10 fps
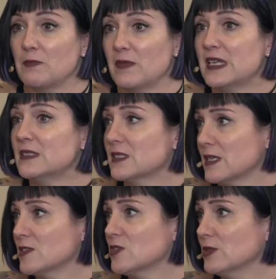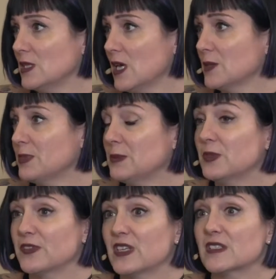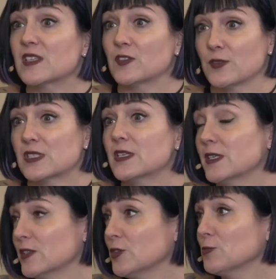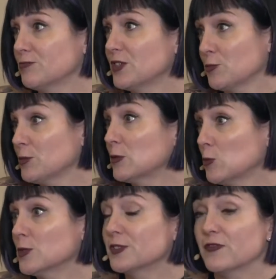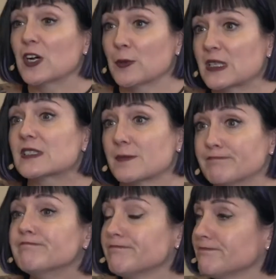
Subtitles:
that made sense to a lot of people of things that they're seeing in their real world environments.